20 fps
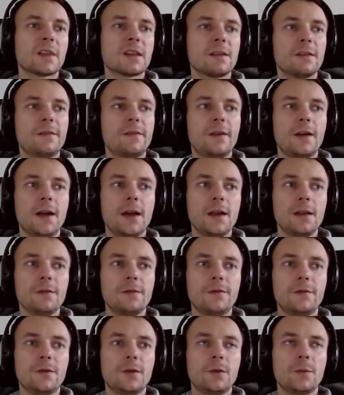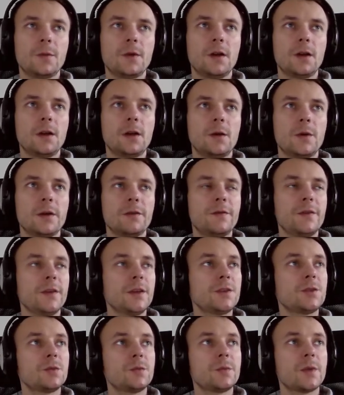file from our
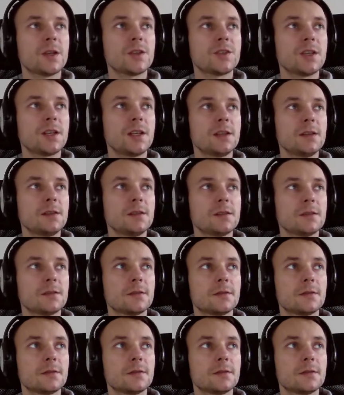virtual machine,